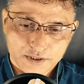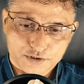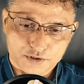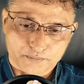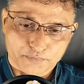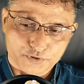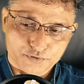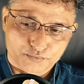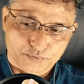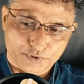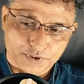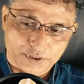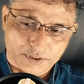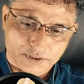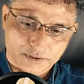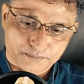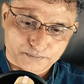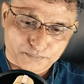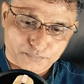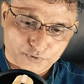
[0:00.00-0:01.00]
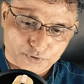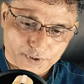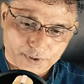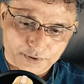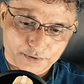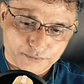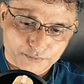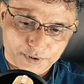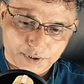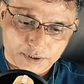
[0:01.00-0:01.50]
Suppose we
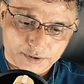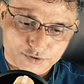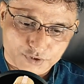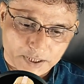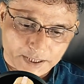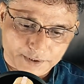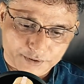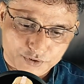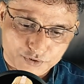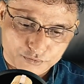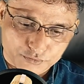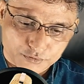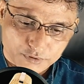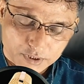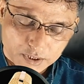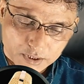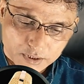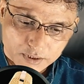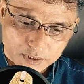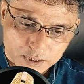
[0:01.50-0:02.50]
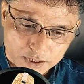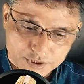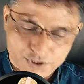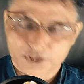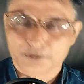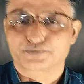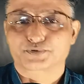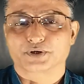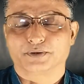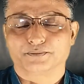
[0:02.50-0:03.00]
are trying to
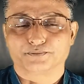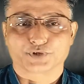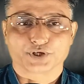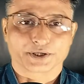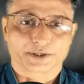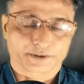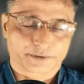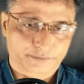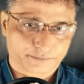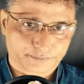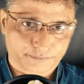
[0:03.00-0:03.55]
achieve something.